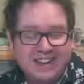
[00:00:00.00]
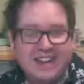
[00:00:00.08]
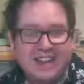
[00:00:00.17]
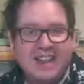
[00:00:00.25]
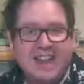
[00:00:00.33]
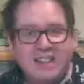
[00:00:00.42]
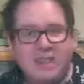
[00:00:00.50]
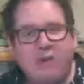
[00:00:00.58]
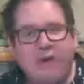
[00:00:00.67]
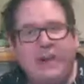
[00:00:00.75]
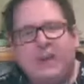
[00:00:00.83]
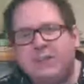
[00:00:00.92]
That's
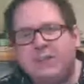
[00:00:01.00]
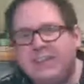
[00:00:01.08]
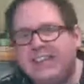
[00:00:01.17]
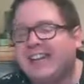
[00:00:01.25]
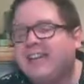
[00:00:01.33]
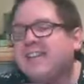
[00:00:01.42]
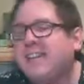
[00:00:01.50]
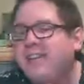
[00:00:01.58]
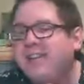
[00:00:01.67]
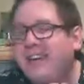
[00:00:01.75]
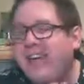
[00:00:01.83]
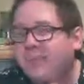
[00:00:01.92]
great news, isn't it?
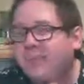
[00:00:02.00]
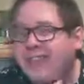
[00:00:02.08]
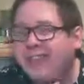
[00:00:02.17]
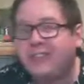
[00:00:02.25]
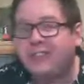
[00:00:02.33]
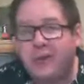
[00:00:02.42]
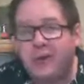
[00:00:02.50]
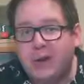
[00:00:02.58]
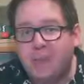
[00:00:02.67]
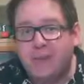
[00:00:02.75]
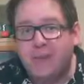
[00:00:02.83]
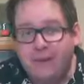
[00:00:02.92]
Considering next week is show
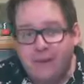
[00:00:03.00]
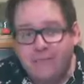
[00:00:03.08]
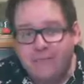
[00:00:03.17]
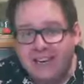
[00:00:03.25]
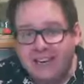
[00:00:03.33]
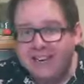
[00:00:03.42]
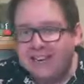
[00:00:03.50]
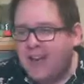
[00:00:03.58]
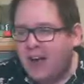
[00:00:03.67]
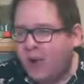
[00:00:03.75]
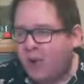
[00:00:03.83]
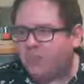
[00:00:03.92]
number 50.
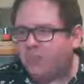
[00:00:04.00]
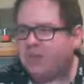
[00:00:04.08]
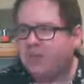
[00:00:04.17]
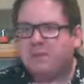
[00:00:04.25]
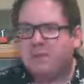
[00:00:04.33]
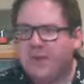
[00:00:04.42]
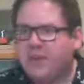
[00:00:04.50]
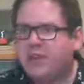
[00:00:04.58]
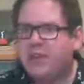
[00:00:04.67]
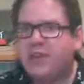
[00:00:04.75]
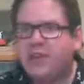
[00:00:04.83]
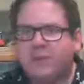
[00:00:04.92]
I wanted it to be a
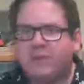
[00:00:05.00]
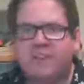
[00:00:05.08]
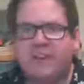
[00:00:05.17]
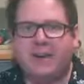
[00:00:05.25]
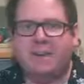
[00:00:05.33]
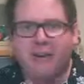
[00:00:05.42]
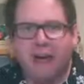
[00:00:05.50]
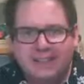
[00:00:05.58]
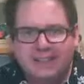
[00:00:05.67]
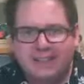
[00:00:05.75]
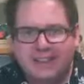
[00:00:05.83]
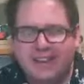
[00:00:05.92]
huge
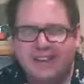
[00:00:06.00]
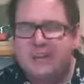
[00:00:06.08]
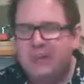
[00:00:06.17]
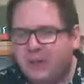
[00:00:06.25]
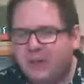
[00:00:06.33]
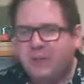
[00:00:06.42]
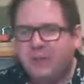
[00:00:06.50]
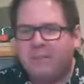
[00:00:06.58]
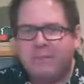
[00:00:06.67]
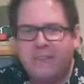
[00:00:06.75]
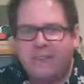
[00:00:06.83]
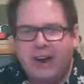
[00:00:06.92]
celebration with all
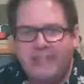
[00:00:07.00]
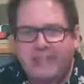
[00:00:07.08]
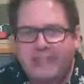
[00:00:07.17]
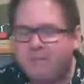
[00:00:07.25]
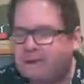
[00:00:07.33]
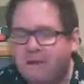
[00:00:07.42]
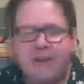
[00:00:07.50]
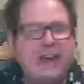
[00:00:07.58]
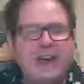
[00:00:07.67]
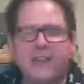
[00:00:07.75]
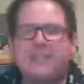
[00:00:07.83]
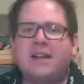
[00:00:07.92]
my friends in, but
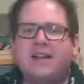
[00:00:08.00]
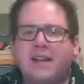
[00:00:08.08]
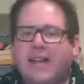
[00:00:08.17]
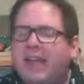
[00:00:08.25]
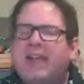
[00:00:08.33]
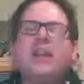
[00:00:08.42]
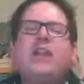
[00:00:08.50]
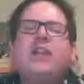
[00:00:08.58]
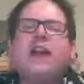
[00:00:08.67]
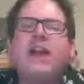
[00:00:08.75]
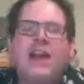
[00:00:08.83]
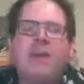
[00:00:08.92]
it's okay.
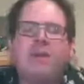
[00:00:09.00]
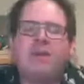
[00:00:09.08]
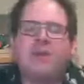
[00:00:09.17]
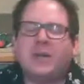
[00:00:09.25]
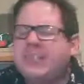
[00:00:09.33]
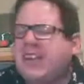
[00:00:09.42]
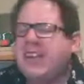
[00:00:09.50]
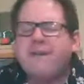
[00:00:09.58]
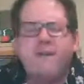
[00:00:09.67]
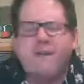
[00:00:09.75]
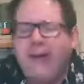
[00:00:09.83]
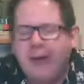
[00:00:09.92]
You're here on Twitch. You
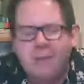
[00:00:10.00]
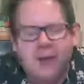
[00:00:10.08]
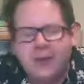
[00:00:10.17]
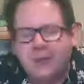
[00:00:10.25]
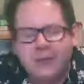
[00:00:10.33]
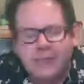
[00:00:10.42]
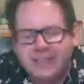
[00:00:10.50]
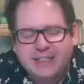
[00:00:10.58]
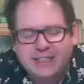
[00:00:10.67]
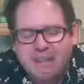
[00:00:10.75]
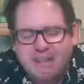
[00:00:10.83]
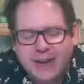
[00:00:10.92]
found me on Twitch
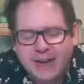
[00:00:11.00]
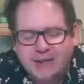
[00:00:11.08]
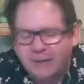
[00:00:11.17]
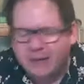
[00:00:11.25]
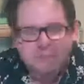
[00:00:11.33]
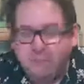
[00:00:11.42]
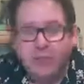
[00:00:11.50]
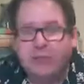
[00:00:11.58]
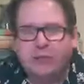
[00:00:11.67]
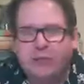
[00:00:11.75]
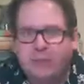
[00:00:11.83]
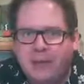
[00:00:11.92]
and Facebook and
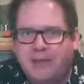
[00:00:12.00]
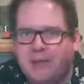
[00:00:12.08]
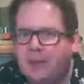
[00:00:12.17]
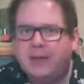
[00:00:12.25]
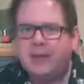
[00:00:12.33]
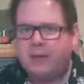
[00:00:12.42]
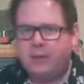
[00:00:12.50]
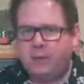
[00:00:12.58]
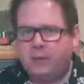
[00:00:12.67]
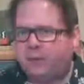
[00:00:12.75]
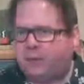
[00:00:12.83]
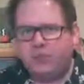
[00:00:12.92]
YouTube even.
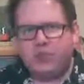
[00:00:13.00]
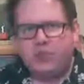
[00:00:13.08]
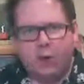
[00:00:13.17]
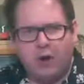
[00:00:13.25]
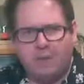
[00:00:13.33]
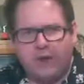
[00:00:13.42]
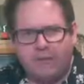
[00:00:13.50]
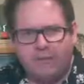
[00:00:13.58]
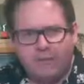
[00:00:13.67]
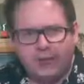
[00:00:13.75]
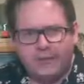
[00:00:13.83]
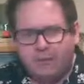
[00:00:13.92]
Won't even talk about
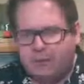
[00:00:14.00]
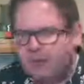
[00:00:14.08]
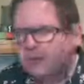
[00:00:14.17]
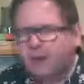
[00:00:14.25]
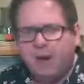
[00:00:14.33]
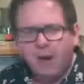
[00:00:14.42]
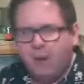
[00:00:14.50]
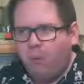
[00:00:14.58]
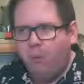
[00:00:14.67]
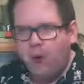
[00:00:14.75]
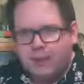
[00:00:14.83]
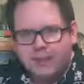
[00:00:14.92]
Facebook.
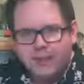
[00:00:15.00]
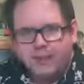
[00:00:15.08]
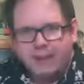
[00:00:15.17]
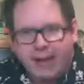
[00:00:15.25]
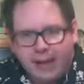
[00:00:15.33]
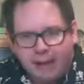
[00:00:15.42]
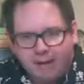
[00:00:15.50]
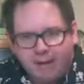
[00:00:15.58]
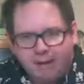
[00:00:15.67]
What a scam.